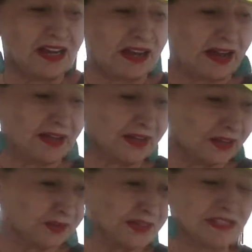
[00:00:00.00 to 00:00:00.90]
Uh,
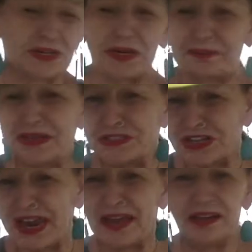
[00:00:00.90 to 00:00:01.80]
Hillary's going to be
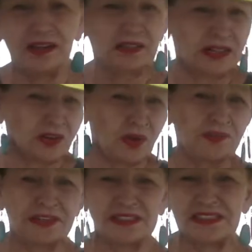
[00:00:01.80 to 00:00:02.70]
jailed and all
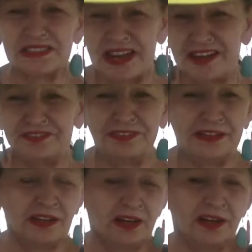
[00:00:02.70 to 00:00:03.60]
this stuff,
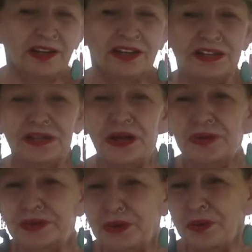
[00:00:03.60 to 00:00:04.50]
and you know
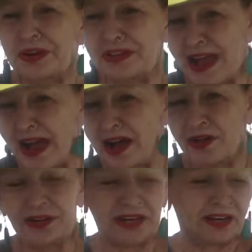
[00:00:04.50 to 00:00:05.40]
they're going
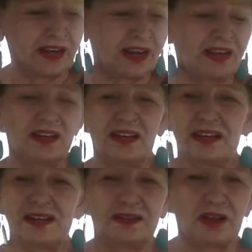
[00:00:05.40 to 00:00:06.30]
down, and and
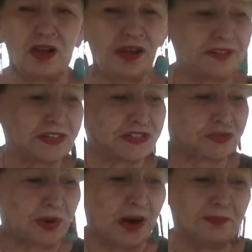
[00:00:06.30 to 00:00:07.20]
all this
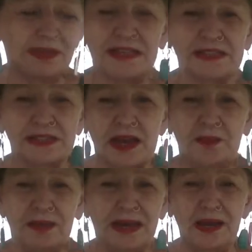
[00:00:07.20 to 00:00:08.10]
drama is
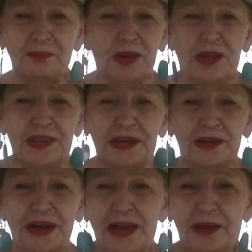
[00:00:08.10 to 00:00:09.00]
coming up on
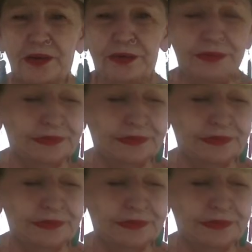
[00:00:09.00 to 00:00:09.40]
there now.